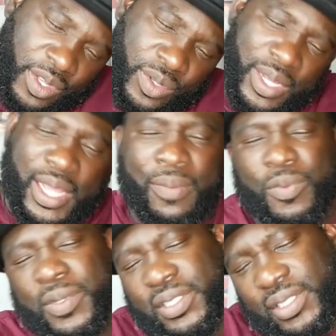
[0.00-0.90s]
Do I have
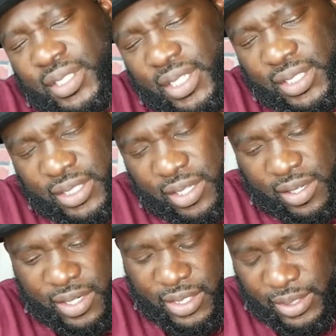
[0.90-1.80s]
permission to cut your
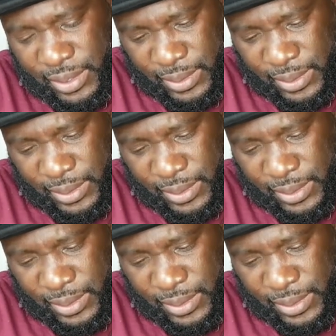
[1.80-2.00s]
cards?